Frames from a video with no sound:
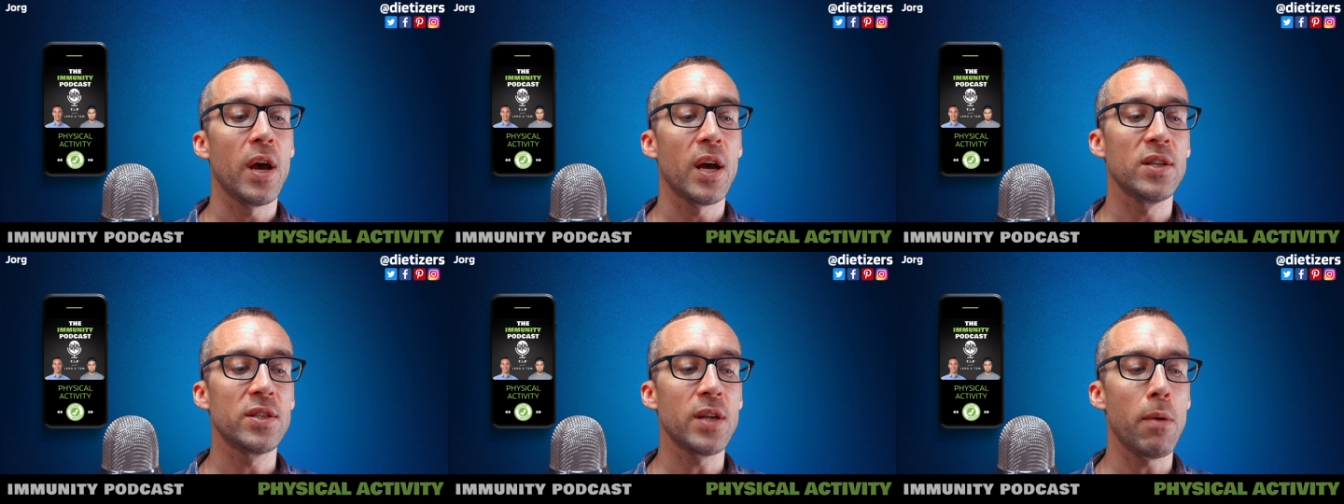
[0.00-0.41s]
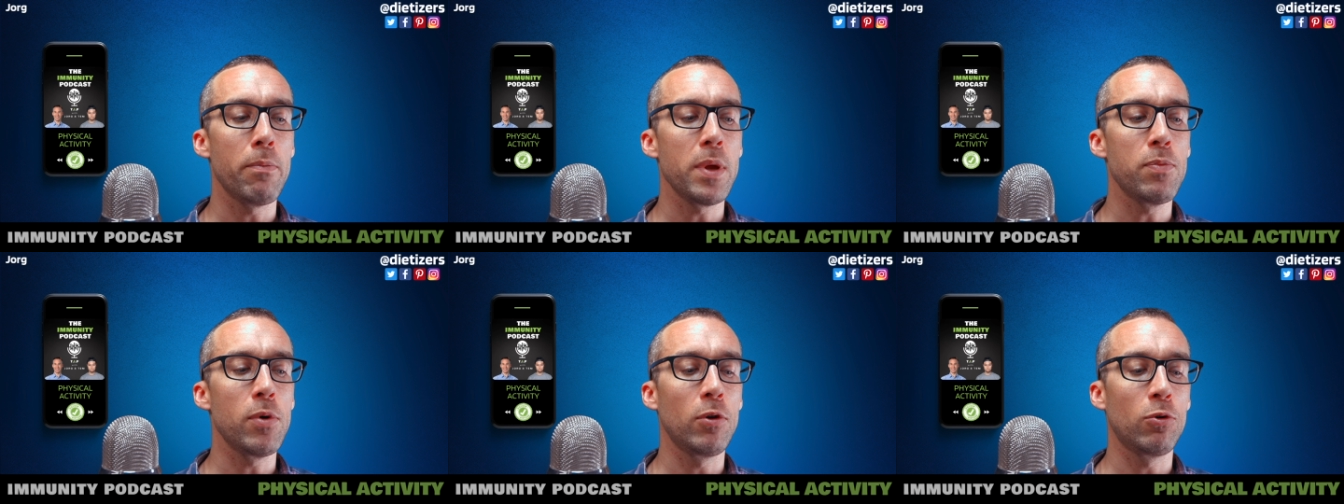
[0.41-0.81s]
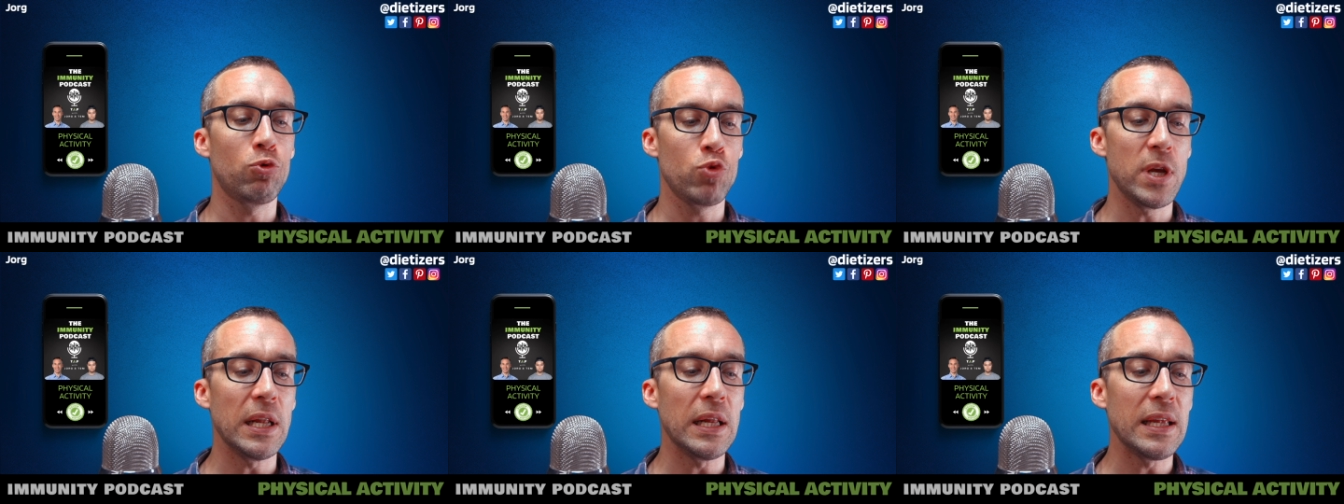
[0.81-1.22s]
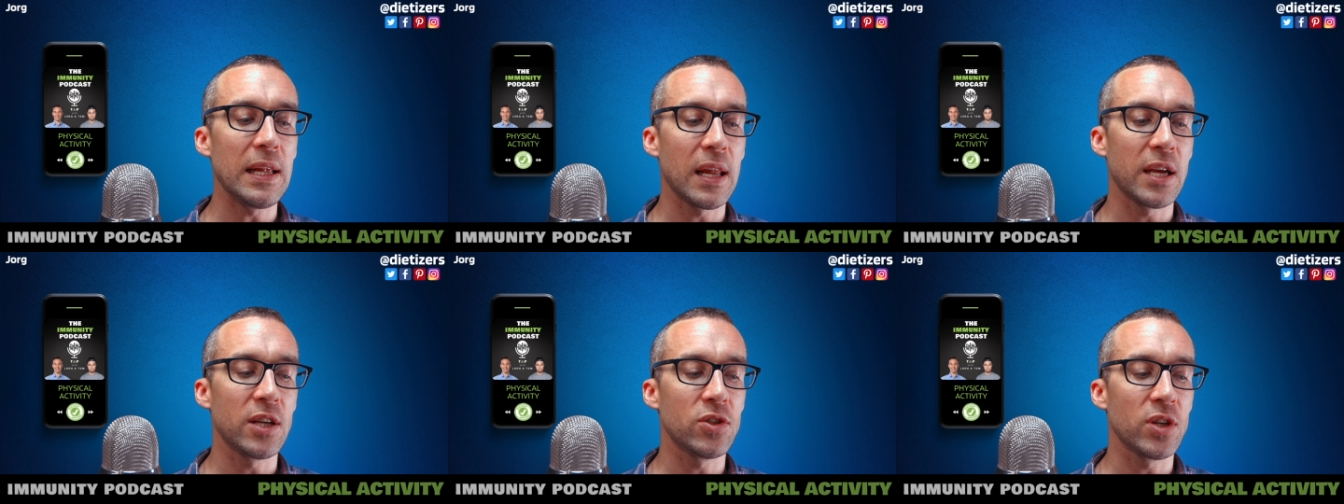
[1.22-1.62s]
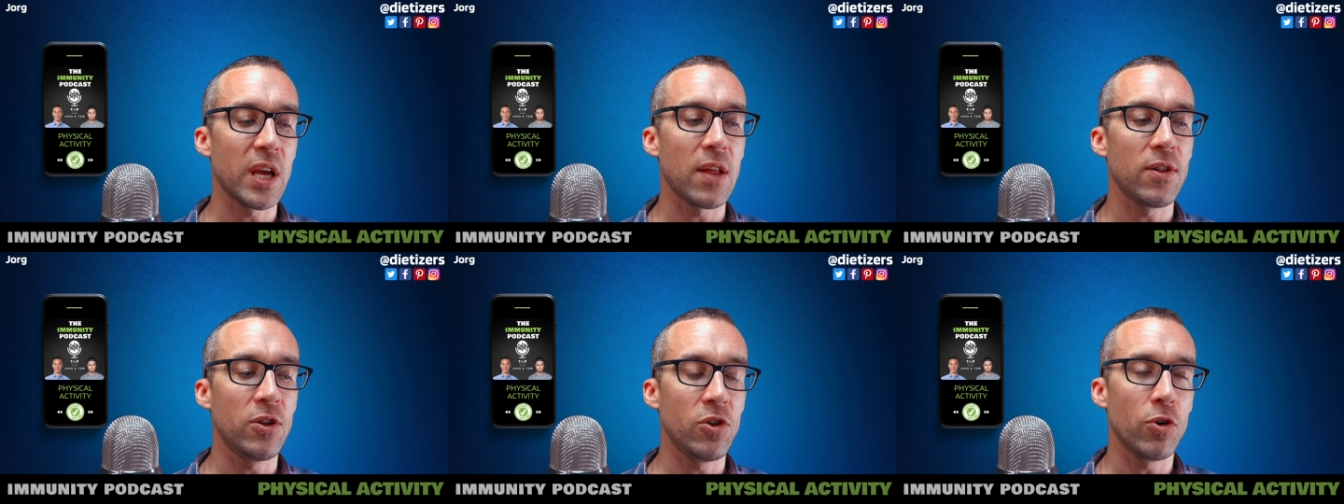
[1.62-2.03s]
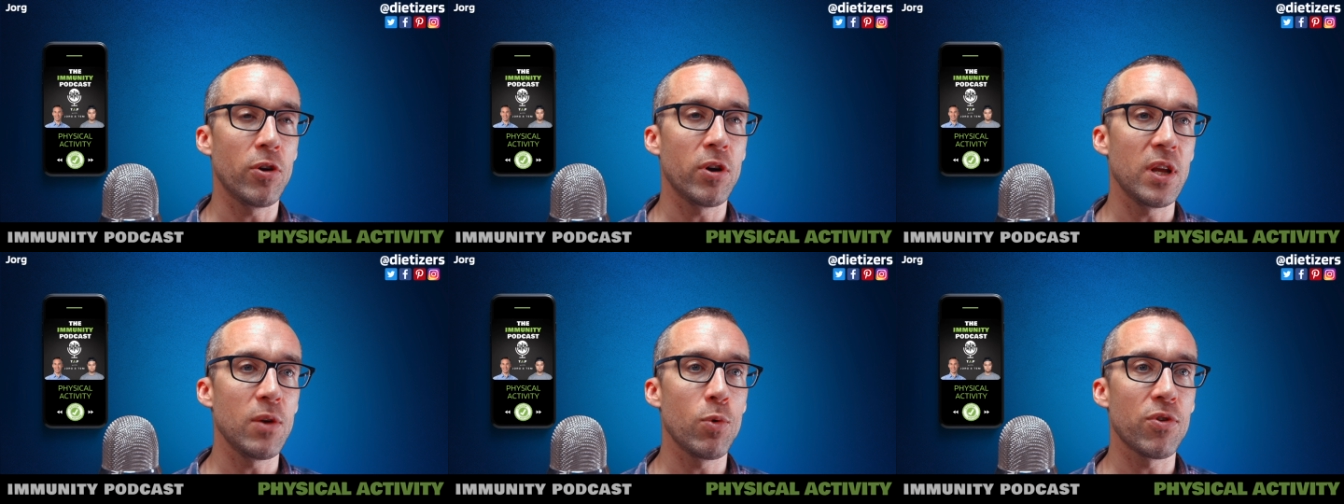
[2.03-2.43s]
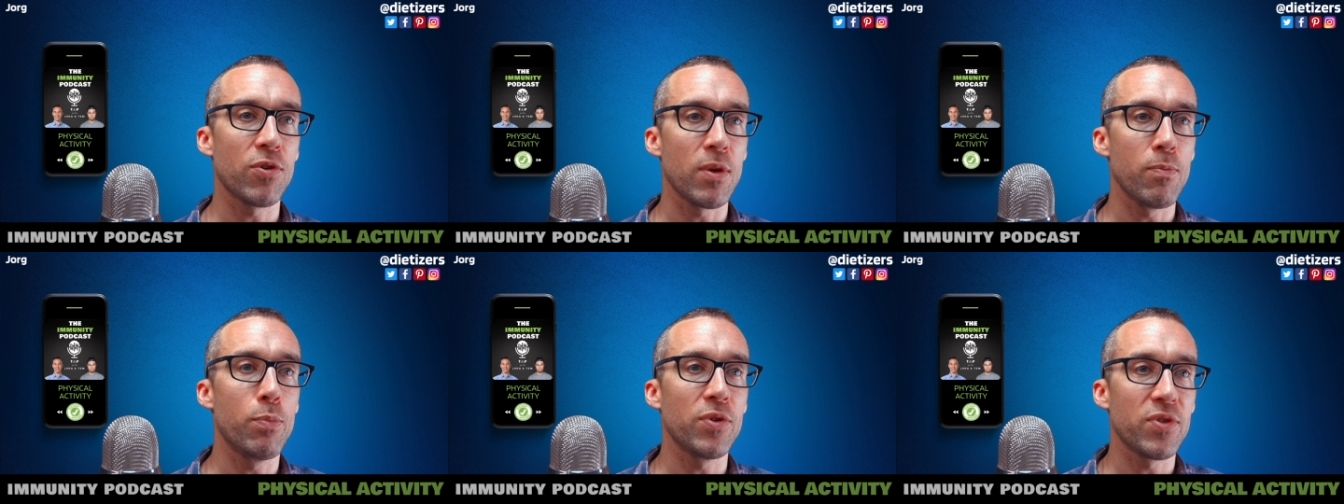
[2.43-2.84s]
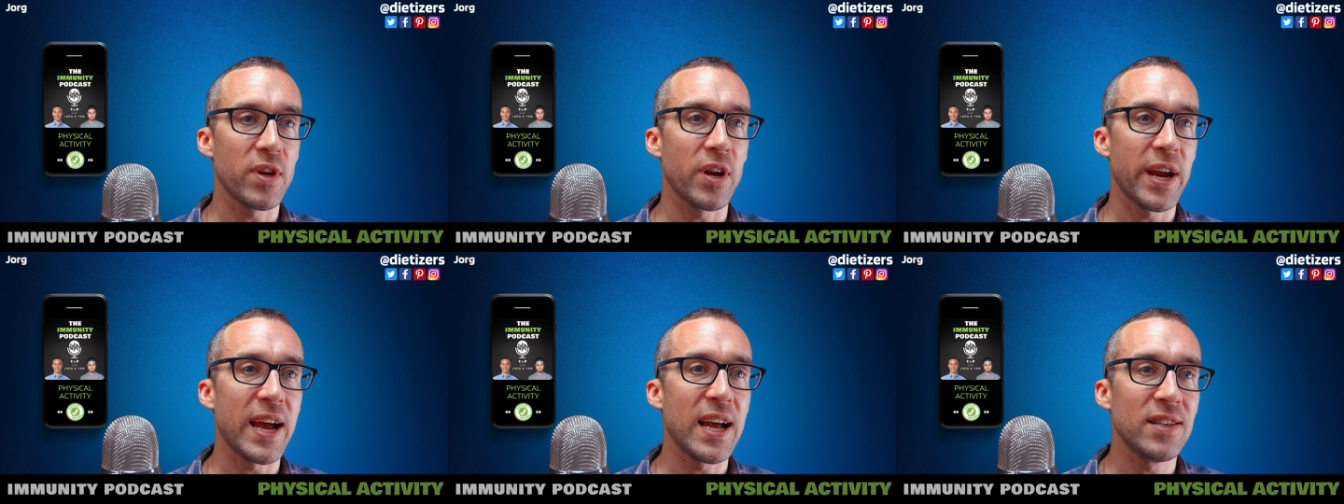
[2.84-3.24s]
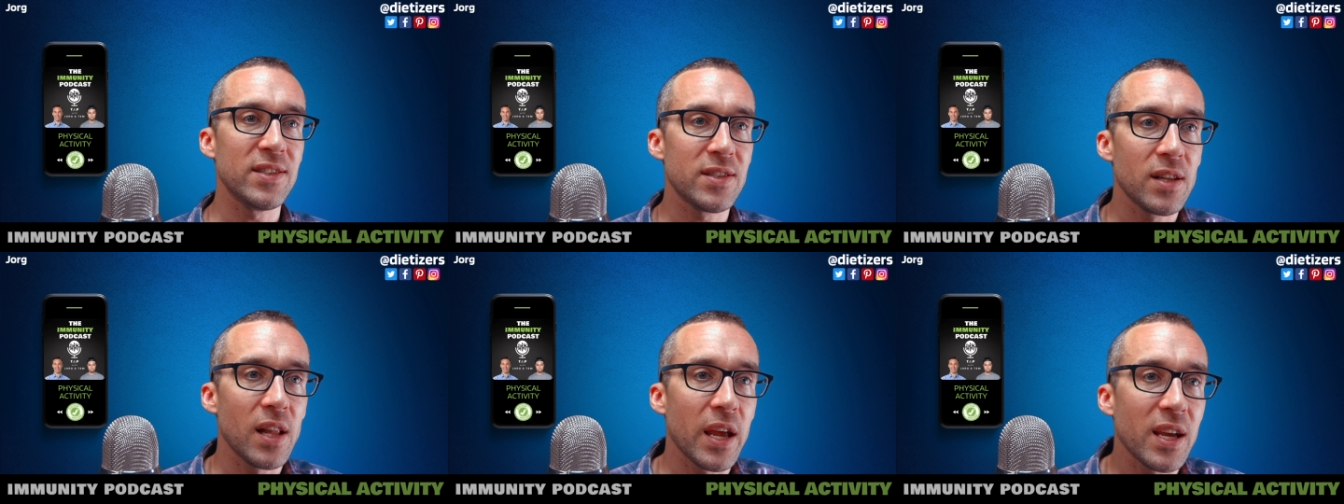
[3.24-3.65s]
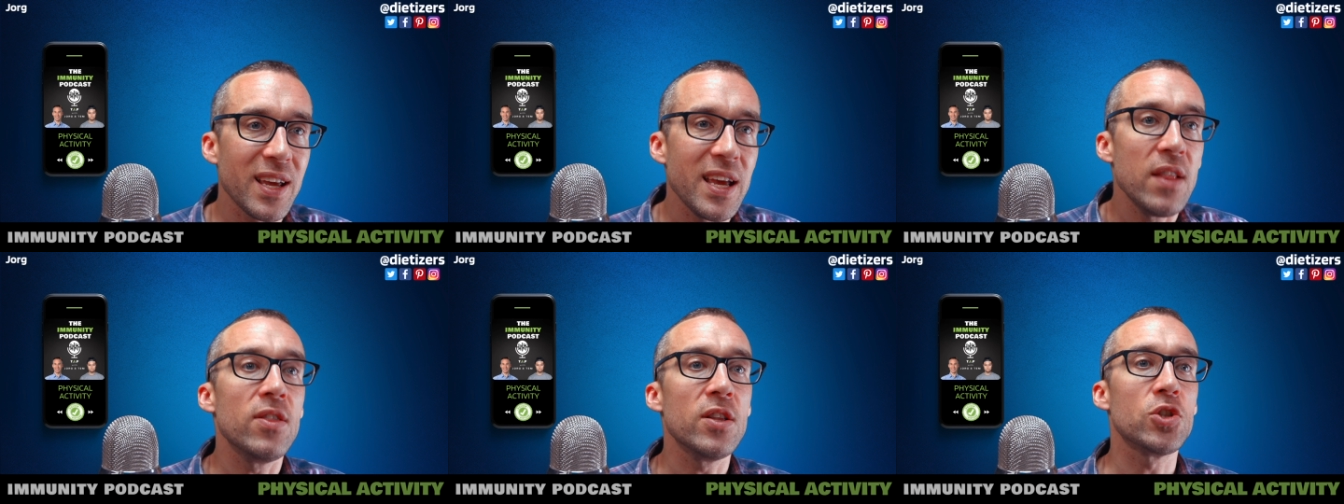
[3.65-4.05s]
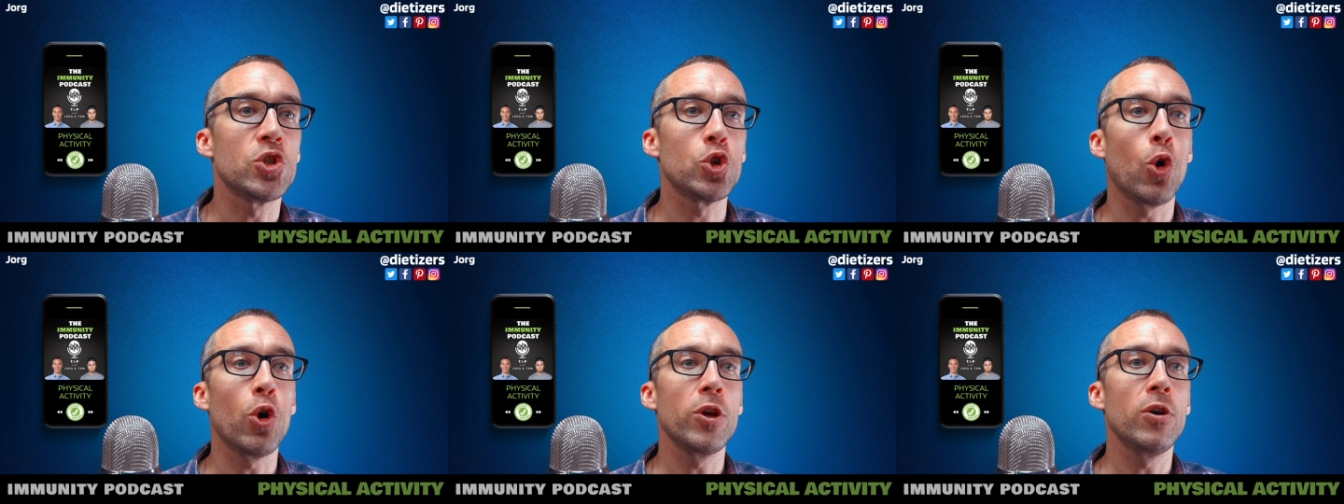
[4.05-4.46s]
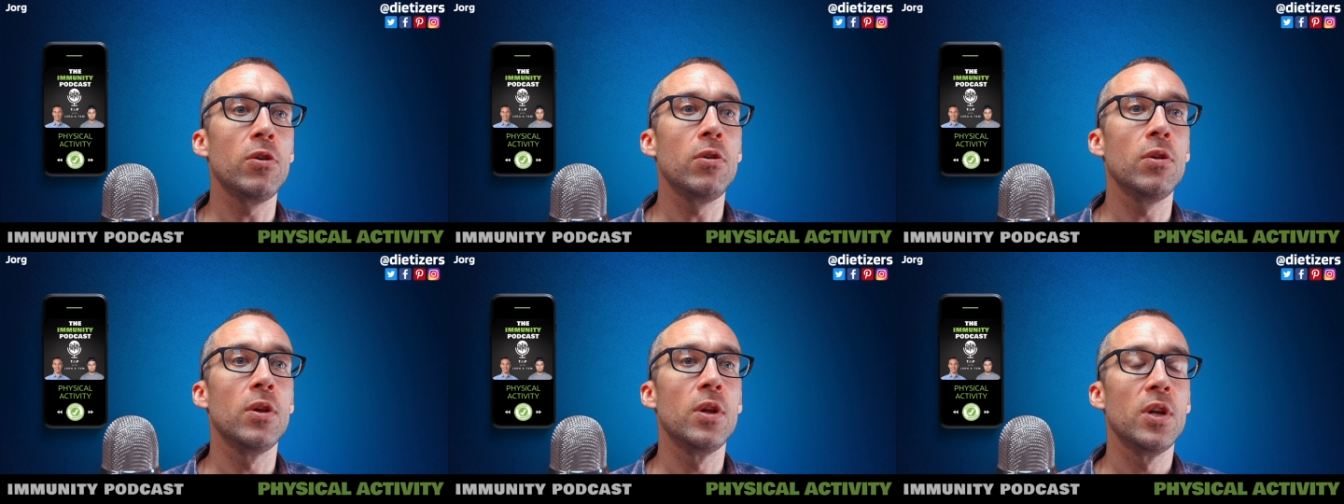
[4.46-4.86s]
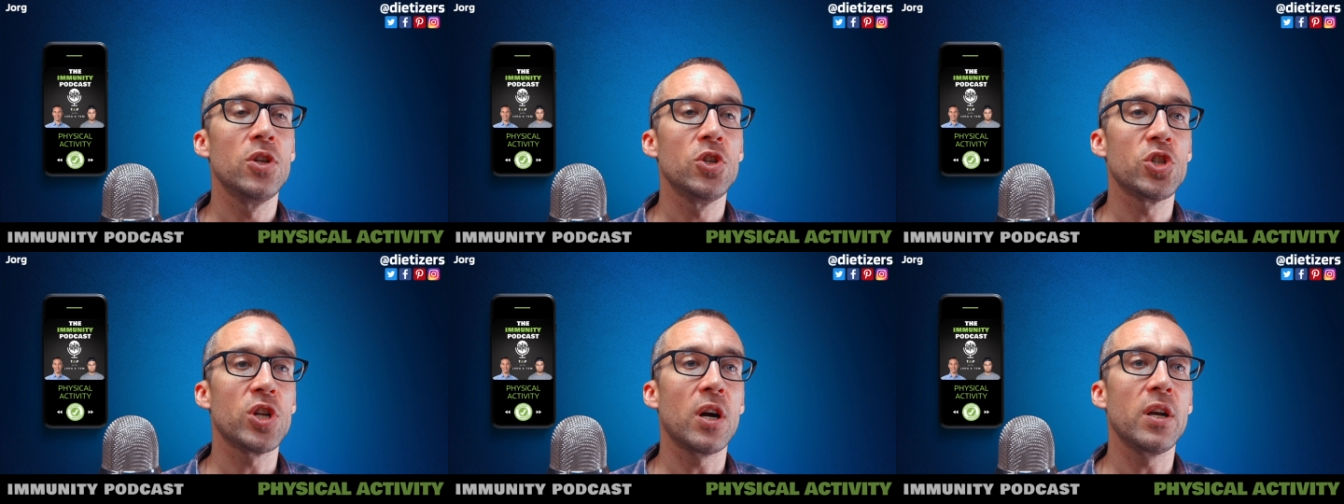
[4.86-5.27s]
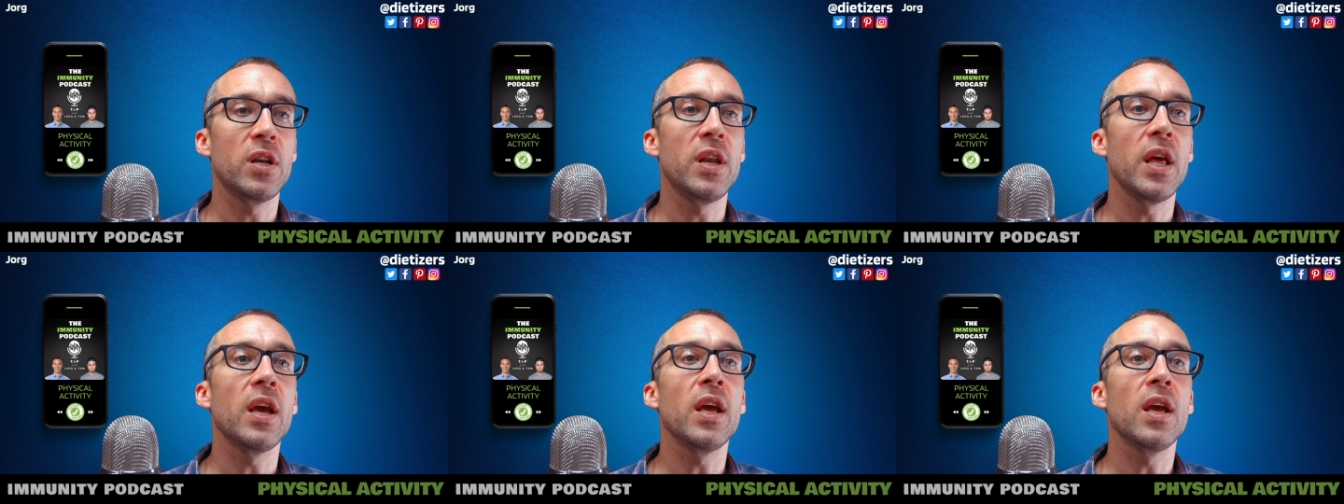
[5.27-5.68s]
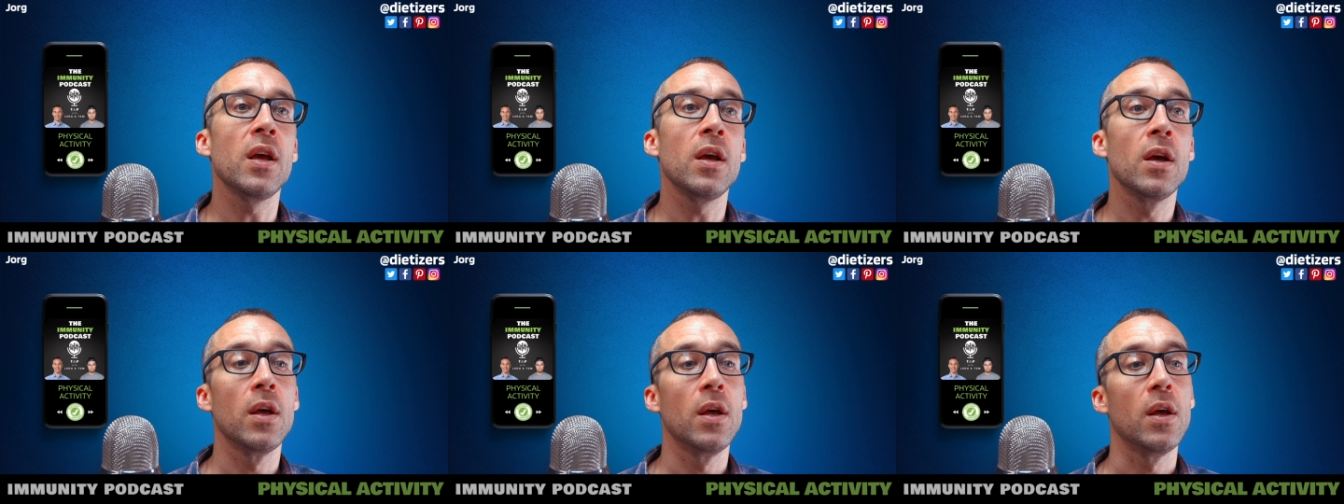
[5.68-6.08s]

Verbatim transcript: and some people really like to get dirty with and put their hands like in the soil, start digging